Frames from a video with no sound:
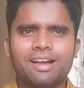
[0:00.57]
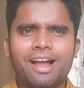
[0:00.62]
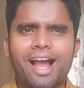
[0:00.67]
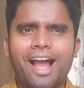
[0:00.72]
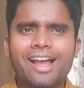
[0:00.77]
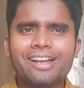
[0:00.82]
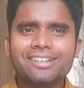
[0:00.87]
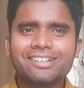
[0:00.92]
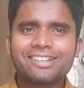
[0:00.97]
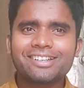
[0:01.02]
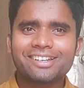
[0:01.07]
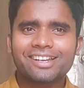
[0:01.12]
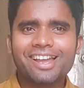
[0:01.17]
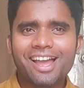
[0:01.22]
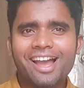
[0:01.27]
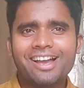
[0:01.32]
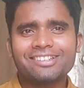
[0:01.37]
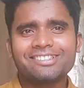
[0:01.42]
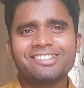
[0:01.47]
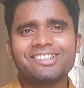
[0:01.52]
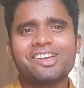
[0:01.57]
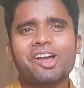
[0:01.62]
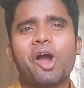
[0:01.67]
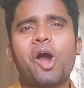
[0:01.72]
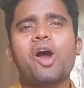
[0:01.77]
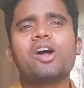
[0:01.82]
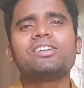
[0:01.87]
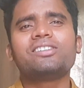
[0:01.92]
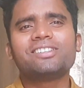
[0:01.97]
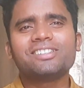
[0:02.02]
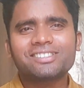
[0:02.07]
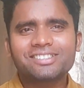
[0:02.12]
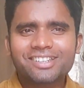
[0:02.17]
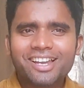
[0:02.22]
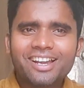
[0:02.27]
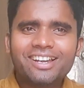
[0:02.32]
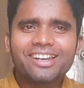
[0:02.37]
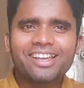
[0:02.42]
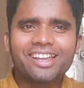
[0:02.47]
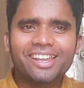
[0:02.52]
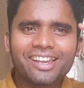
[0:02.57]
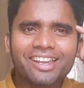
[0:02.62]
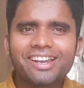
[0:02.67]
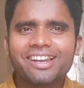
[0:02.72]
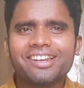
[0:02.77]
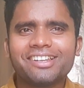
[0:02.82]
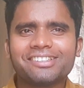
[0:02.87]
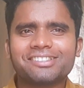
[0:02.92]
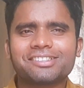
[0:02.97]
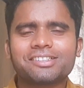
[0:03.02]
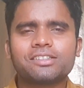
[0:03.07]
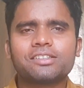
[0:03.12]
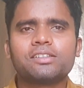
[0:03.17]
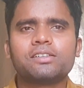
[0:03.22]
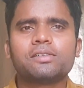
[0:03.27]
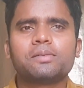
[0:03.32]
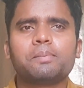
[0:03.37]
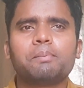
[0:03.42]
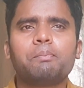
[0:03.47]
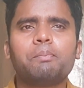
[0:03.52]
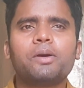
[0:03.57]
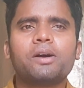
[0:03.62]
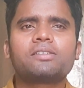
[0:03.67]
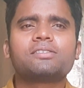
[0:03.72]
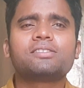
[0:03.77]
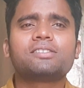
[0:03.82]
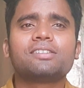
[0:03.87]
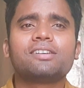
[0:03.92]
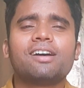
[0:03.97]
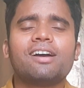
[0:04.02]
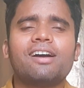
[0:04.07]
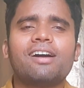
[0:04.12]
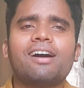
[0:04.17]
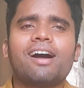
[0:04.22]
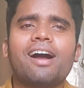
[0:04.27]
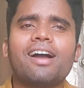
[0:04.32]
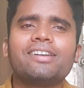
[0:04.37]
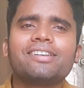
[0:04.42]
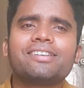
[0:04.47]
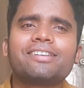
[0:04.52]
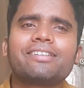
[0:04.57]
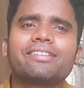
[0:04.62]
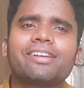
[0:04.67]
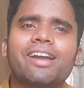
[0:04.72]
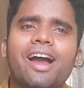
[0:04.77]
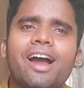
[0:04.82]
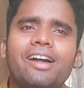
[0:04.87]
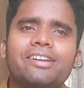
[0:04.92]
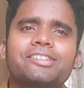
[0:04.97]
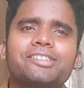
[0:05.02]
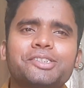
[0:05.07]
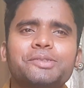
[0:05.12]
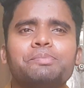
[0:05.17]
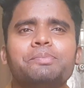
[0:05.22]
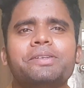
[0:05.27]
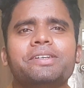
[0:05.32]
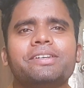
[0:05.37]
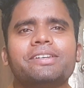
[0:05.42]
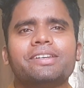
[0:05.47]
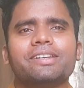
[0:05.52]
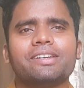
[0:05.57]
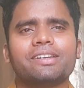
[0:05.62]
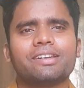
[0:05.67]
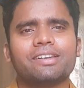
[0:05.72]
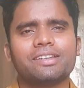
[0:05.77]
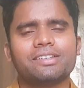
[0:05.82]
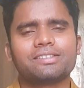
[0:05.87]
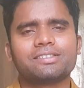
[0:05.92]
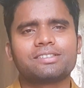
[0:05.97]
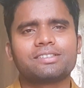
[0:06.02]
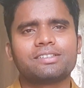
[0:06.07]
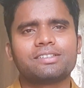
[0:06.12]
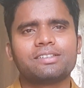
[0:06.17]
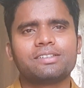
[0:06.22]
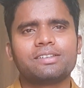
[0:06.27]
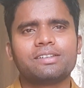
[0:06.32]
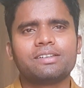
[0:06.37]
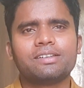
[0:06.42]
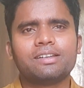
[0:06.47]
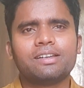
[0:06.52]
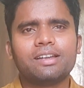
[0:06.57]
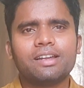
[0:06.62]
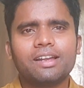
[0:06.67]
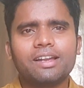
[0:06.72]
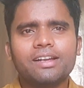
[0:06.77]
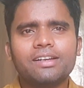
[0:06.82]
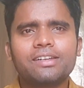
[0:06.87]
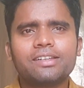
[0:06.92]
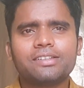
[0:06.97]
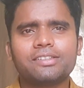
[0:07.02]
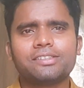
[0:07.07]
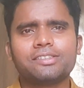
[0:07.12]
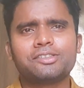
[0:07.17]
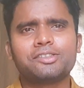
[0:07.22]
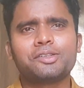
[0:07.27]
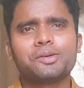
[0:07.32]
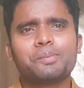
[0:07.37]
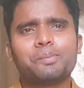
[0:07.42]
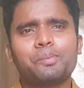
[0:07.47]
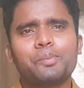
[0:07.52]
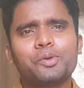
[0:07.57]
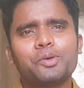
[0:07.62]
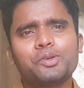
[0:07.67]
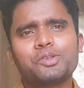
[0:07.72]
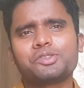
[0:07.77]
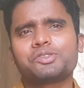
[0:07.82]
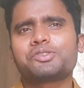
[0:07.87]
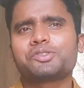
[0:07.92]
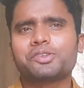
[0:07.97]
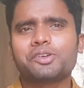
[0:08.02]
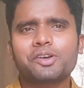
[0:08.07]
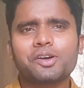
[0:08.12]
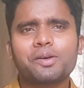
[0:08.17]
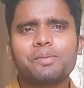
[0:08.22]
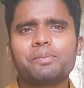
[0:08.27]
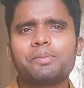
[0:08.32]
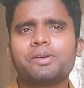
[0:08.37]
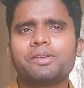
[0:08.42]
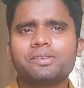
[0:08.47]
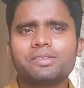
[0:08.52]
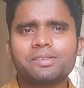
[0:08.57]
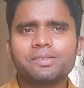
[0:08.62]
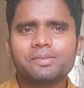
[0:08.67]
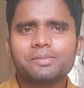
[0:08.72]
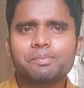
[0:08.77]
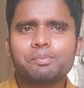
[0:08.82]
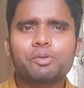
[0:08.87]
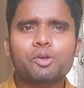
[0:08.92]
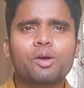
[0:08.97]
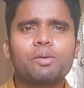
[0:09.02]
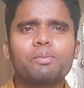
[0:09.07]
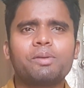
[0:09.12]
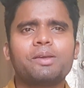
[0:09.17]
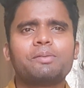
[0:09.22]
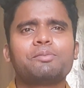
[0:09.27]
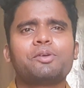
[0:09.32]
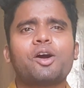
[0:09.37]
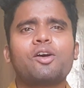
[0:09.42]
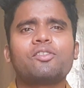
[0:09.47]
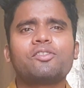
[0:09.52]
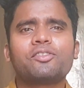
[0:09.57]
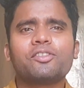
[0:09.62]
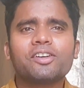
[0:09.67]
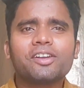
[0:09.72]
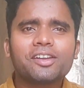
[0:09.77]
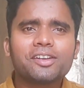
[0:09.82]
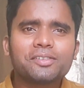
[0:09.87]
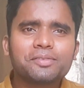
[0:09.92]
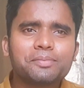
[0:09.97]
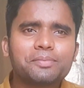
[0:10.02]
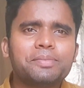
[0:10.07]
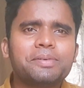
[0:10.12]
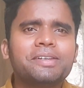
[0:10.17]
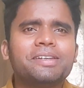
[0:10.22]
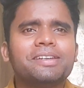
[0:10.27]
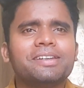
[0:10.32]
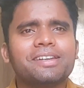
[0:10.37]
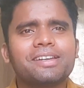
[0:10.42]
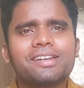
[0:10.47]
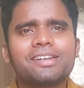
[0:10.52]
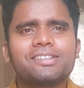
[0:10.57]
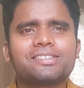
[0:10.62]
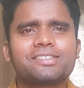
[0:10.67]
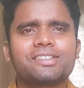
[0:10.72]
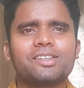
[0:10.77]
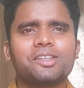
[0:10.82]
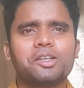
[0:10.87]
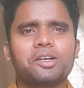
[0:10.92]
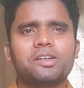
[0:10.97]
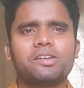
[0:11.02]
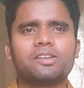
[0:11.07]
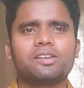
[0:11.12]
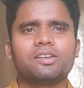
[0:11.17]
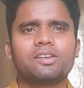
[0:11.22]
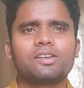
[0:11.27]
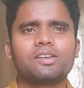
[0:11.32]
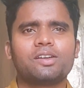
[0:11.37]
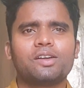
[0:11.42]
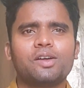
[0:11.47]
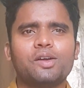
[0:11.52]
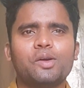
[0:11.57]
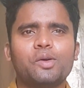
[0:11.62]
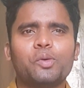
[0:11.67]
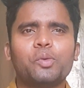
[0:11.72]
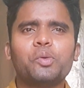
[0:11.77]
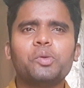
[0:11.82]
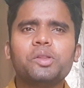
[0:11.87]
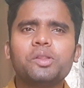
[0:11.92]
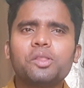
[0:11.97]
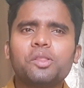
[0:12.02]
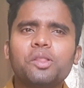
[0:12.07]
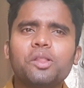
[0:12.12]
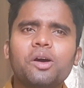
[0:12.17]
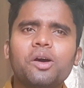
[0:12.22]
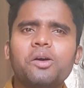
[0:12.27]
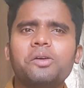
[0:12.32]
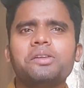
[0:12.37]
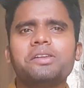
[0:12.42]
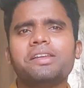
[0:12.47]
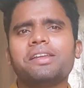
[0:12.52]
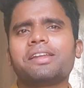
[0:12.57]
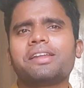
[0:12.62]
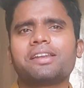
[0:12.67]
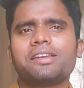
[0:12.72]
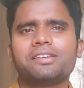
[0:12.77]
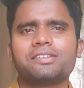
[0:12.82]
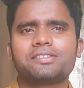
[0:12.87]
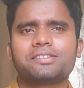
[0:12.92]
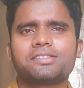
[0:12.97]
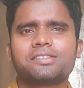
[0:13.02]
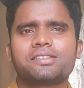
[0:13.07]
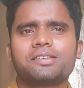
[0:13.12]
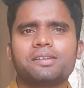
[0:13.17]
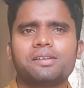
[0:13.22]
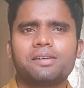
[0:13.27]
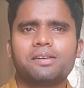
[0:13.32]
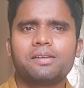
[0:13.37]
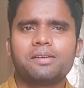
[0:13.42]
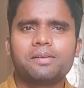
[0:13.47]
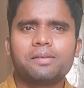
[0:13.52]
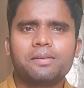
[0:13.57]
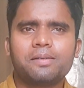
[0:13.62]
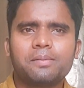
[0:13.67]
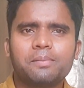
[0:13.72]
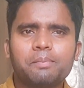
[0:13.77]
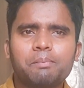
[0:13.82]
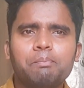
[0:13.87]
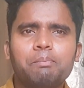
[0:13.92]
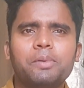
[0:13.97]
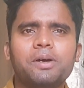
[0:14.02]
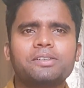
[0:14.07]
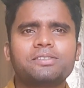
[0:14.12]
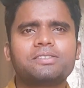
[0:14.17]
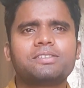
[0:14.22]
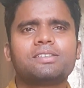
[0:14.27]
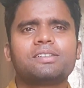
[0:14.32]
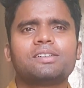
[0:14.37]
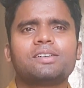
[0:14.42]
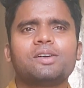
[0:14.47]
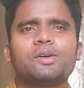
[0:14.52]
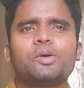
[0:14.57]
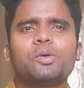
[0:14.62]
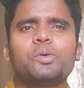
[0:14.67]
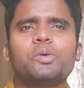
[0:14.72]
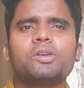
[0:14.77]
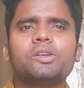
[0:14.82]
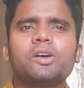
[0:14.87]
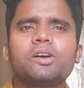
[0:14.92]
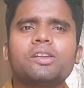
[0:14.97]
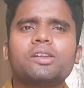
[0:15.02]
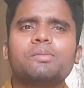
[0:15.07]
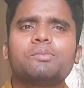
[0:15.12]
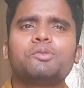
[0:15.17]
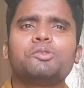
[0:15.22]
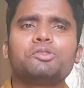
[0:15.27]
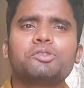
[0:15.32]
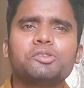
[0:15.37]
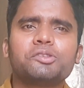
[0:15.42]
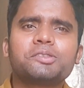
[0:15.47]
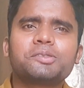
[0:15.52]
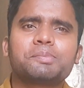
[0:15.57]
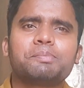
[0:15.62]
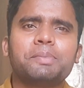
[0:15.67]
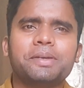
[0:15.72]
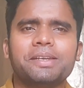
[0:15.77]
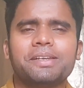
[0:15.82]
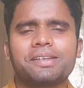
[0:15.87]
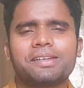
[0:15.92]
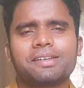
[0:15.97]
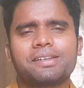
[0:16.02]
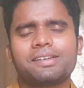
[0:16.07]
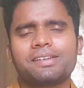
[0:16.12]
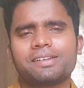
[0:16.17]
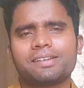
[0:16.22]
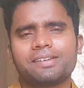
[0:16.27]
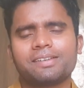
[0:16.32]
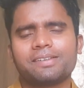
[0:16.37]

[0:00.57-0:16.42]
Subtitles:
I can understand English, but I can't speak English. It is the most common problem of every English learner. We learn English, but we are unable to speak.